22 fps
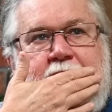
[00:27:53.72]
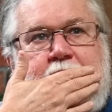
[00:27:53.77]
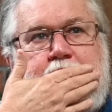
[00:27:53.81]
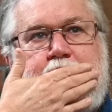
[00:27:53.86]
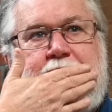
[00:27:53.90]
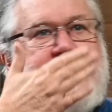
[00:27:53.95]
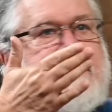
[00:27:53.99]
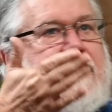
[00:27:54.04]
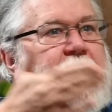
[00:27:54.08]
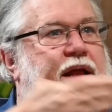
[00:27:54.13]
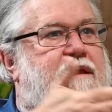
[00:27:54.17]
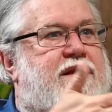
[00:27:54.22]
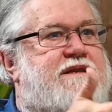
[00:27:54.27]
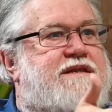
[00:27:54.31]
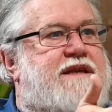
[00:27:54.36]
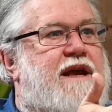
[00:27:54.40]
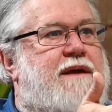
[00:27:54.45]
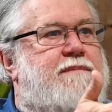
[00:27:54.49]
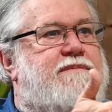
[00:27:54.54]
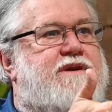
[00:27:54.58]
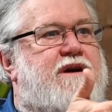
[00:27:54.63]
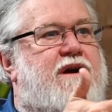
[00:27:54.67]
But at the
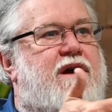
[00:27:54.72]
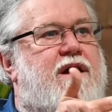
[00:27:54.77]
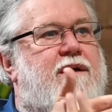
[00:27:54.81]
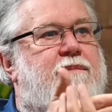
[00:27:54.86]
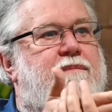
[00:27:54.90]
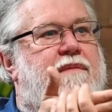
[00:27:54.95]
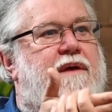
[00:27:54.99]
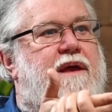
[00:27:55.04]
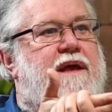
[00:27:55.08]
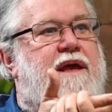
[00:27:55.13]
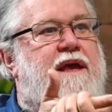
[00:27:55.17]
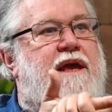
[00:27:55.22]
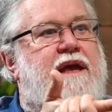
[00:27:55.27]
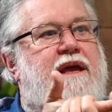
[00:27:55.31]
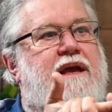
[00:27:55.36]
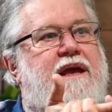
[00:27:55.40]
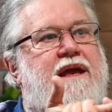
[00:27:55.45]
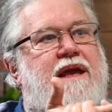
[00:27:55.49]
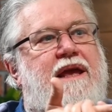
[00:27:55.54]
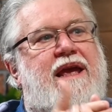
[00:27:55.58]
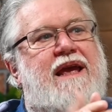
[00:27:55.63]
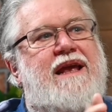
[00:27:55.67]
same time,
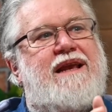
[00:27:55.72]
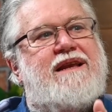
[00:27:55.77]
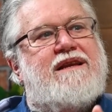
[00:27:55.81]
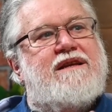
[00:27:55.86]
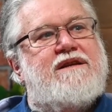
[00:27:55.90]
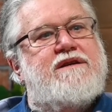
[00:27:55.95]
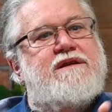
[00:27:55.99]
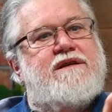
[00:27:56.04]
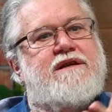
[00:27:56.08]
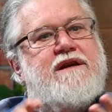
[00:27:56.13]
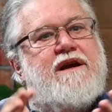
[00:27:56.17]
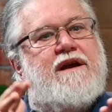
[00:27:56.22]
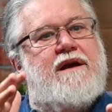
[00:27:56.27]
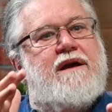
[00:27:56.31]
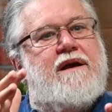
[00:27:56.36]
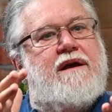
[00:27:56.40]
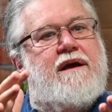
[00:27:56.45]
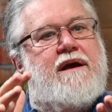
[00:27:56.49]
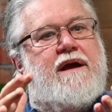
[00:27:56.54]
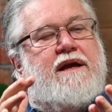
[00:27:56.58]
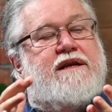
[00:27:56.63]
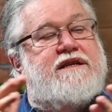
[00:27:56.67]
he didn't
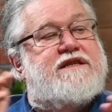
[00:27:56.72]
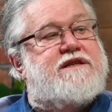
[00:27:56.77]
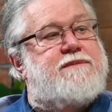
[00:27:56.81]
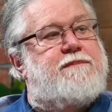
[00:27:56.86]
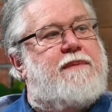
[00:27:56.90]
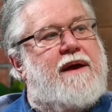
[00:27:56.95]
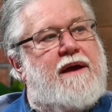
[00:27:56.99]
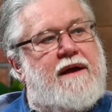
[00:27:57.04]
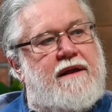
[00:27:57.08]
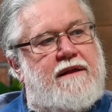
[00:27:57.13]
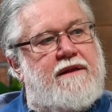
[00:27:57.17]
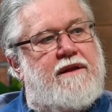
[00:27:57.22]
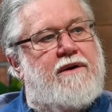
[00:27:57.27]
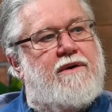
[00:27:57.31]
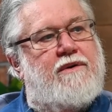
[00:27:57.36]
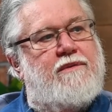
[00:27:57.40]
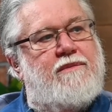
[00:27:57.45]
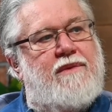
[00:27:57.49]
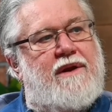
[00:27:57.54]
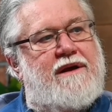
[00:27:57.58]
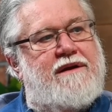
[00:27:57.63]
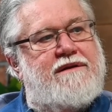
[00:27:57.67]
expand the
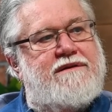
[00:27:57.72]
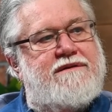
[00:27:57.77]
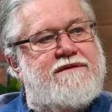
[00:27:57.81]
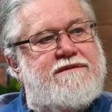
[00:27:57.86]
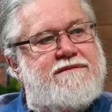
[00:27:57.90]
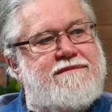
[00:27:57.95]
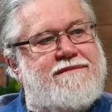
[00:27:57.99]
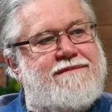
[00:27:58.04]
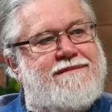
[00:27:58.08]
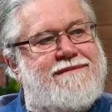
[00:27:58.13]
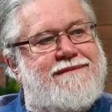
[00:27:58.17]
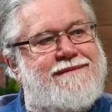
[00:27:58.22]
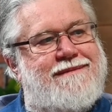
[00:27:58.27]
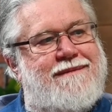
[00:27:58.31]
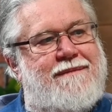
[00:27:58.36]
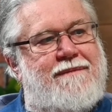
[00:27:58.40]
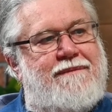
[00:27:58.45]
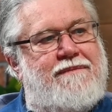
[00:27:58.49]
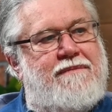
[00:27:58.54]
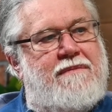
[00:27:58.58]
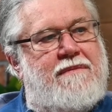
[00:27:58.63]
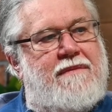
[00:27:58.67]
homelands.
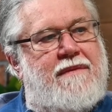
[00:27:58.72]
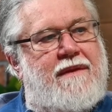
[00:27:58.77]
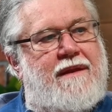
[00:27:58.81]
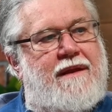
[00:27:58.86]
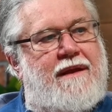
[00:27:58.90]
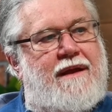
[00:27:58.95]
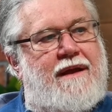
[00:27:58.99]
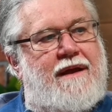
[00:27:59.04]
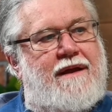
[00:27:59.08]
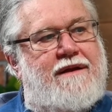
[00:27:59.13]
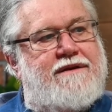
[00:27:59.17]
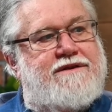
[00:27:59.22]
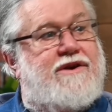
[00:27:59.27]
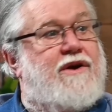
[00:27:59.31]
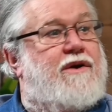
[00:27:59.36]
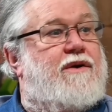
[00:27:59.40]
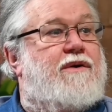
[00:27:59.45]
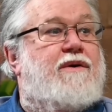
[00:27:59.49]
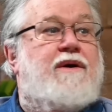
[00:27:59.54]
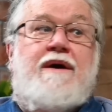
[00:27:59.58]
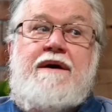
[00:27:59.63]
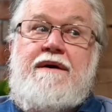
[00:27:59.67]

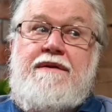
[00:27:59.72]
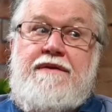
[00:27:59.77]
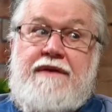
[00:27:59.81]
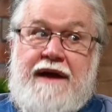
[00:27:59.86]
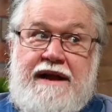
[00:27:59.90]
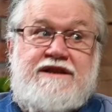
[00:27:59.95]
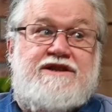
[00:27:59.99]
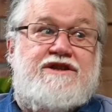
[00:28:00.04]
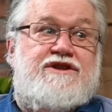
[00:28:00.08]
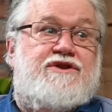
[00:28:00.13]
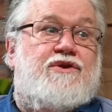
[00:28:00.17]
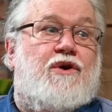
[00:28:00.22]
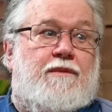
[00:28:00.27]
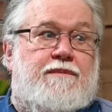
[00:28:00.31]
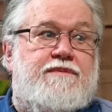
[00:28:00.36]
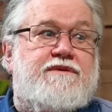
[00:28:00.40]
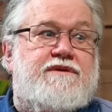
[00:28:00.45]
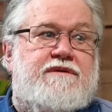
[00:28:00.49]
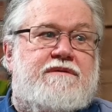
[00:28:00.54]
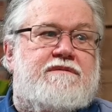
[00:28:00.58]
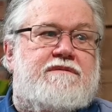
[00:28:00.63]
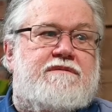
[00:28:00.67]
So that
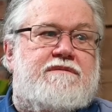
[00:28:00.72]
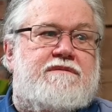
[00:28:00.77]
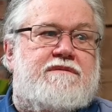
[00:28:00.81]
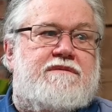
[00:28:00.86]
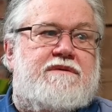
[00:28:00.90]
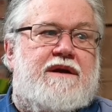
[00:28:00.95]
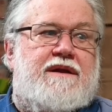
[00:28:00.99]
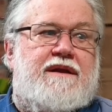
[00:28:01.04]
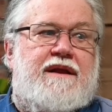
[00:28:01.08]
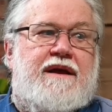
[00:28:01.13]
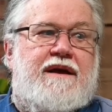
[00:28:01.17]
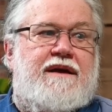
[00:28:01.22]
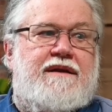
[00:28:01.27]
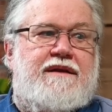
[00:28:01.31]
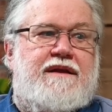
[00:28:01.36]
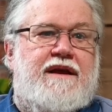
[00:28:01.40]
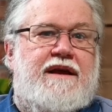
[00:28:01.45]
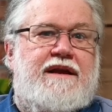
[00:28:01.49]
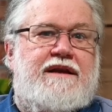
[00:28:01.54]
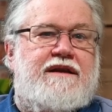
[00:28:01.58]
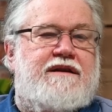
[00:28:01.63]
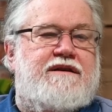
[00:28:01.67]
stopped.
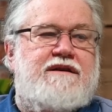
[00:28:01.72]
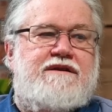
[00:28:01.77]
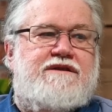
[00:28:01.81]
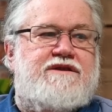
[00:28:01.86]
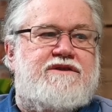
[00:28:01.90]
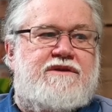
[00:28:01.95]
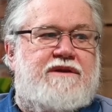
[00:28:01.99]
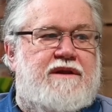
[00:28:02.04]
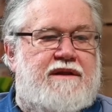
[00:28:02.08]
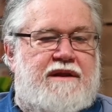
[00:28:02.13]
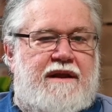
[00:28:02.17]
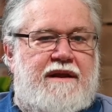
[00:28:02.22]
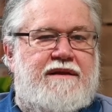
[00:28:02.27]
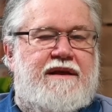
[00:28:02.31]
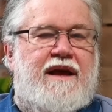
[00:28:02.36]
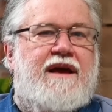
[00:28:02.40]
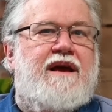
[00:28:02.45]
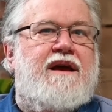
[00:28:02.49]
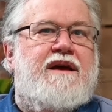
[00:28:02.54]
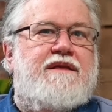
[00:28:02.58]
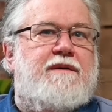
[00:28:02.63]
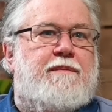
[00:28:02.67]
He didn't.
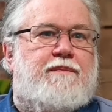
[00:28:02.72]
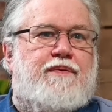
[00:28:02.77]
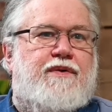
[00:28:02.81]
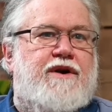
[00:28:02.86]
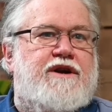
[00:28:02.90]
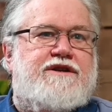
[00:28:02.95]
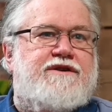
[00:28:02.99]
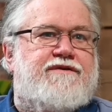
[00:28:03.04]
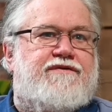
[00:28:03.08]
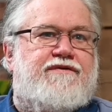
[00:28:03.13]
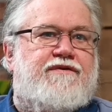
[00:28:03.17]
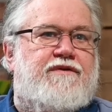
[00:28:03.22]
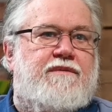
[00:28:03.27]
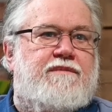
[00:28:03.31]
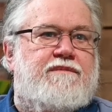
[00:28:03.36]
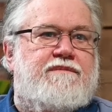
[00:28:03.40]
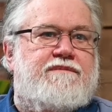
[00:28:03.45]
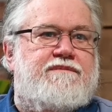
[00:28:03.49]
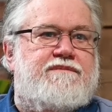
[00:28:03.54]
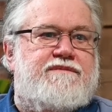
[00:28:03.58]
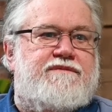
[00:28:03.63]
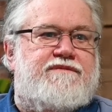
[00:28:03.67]
The pressure
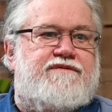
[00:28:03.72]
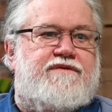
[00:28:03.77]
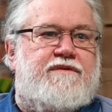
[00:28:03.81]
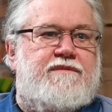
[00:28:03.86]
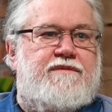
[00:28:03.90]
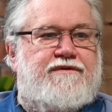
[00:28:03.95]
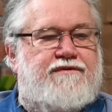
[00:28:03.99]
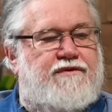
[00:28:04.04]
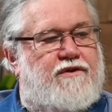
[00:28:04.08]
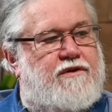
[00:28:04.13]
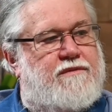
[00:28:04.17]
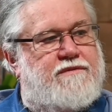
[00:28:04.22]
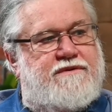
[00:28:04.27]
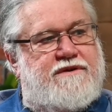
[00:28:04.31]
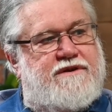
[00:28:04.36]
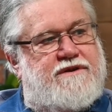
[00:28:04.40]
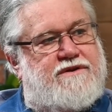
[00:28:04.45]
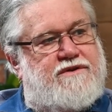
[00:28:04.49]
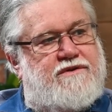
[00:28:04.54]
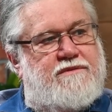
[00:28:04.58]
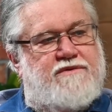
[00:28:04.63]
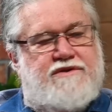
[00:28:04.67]
from the farmers was
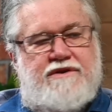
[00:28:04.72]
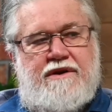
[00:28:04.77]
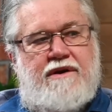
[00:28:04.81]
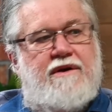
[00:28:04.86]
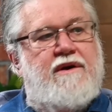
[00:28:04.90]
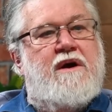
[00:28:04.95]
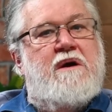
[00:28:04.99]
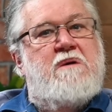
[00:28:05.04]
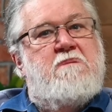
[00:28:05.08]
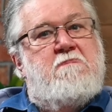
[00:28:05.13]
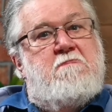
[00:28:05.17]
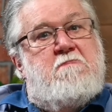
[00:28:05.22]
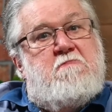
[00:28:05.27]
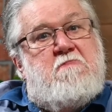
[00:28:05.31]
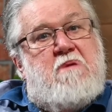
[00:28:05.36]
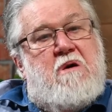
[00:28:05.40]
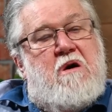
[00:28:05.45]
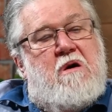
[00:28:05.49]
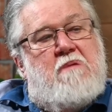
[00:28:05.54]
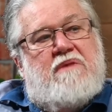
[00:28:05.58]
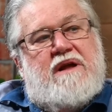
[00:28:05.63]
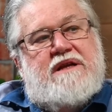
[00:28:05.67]
too. So the
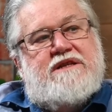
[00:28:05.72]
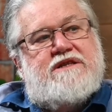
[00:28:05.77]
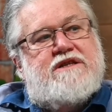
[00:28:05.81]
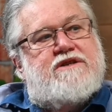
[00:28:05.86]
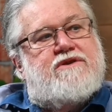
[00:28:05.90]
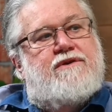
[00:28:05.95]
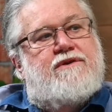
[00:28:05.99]
homelands just got